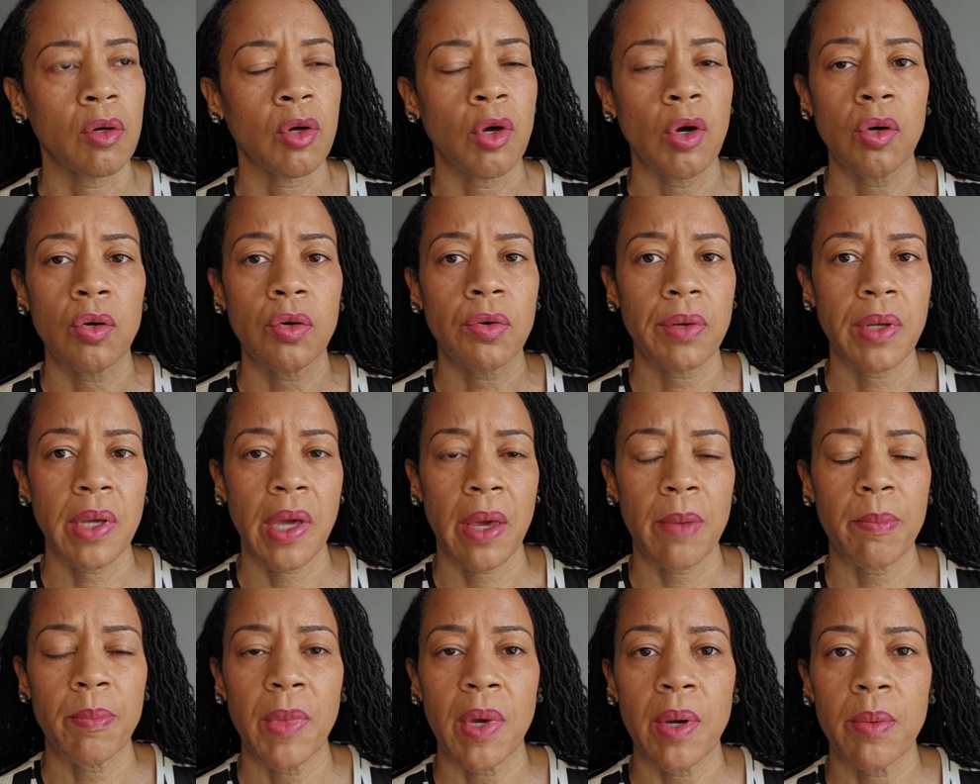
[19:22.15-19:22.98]
go
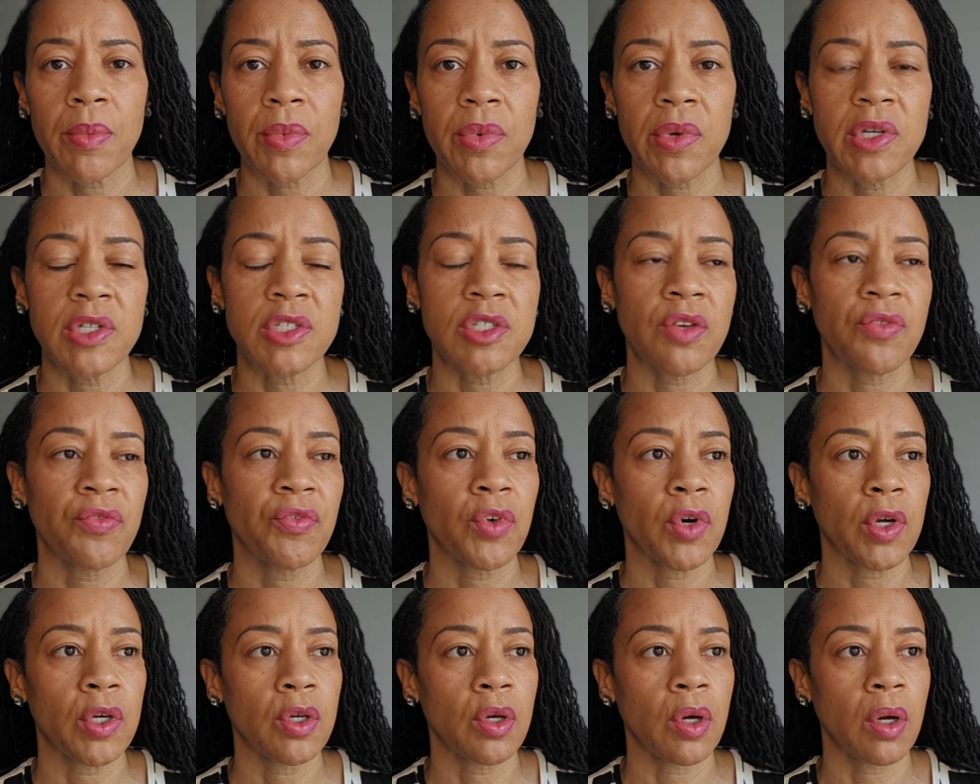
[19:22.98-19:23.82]
create memories
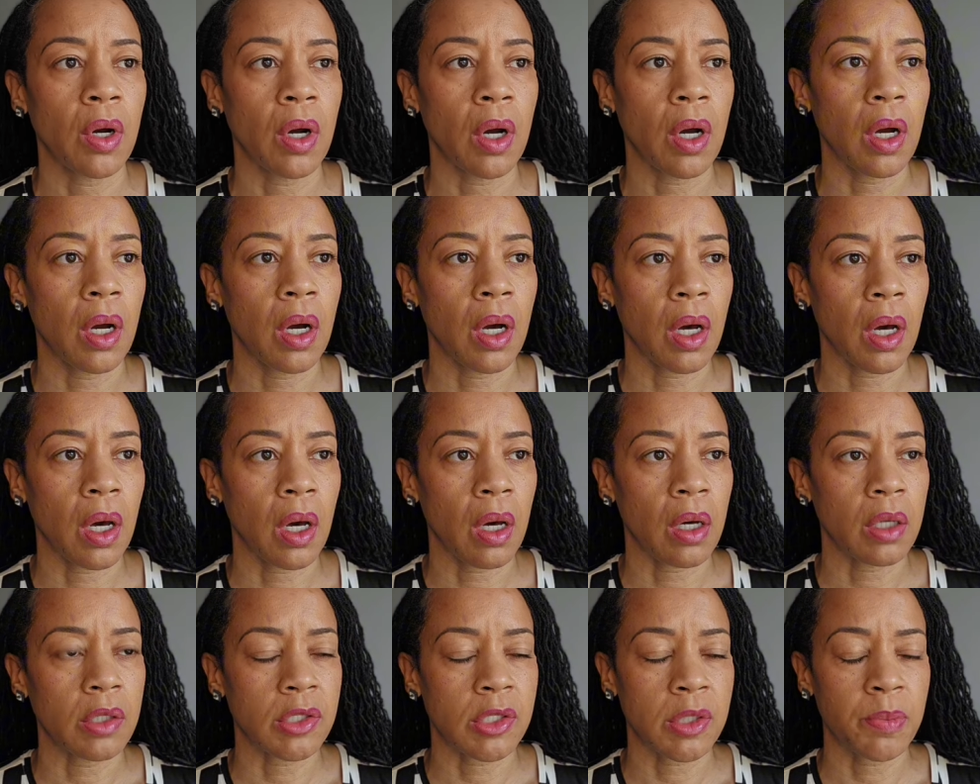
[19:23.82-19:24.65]
for your
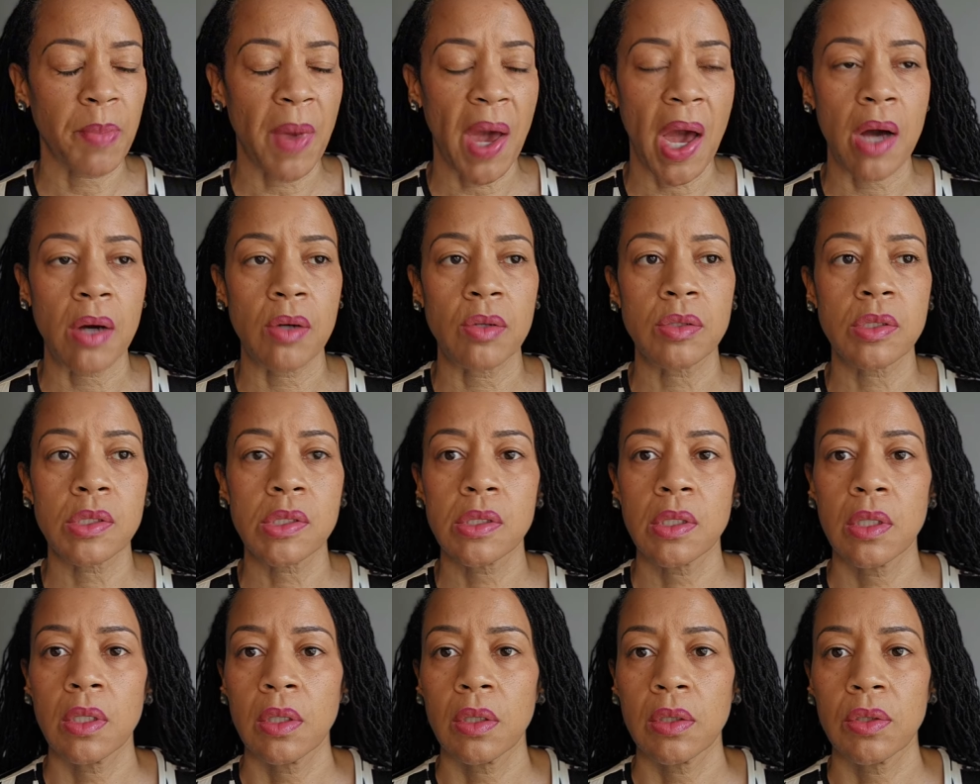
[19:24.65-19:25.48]

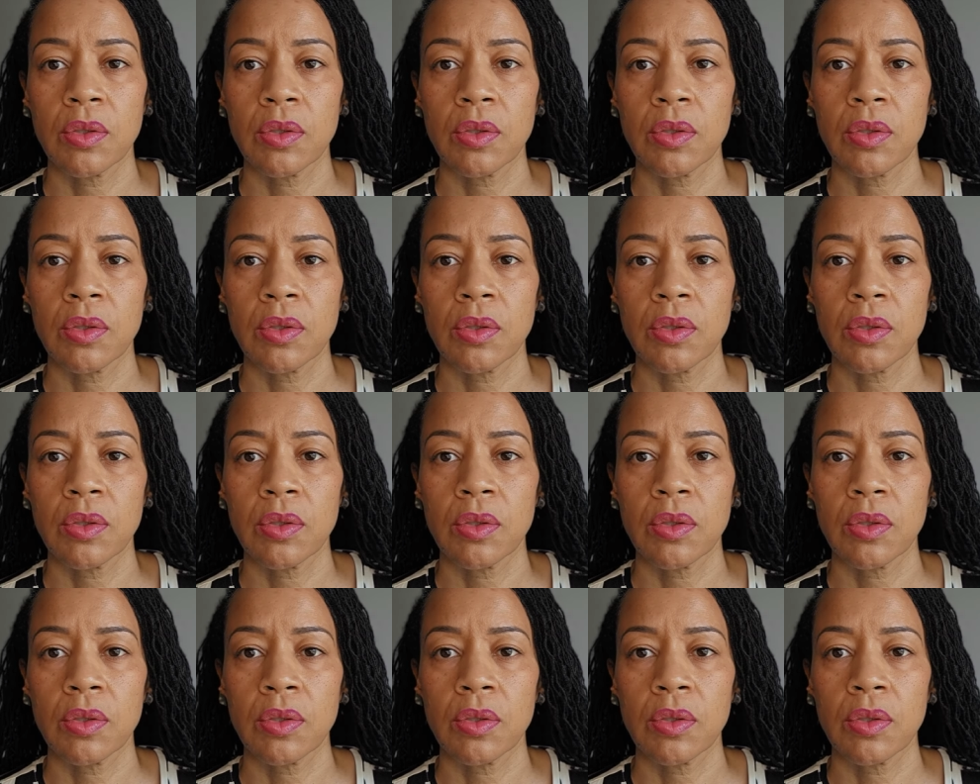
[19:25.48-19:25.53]
spouse,